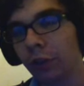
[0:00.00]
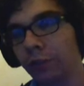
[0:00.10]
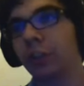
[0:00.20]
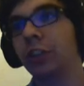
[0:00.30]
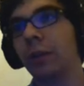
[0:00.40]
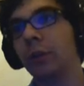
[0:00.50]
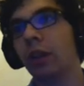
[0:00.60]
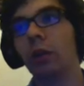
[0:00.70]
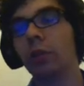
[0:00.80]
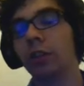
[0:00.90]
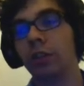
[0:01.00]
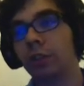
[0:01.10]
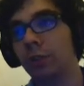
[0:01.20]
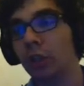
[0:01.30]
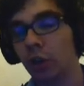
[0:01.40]
the first episode I will
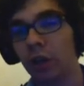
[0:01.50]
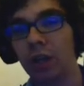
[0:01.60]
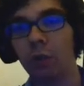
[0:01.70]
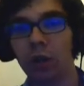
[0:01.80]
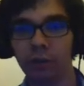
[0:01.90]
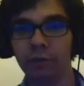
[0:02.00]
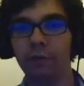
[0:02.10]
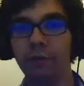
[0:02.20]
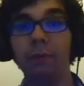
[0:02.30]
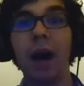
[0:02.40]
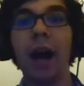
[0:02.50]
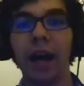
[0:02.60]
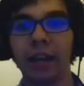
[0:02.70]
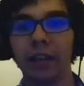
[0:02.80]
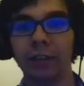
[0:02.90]
just be showing one of
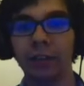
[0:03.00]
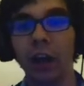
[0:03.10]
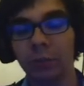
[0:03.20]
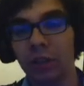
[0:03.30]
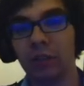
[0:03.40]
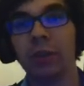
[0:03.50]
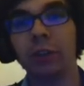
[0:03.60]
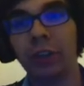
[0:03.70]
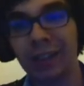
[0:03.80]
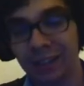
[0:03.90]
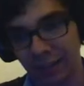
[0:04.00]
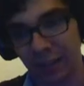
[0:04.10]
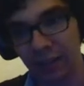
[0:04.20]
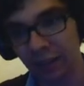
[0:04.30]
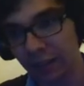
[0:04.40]
mine, not because I'm
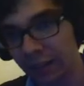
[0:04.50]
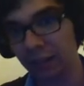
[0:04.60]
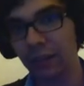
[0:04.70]
egotistical,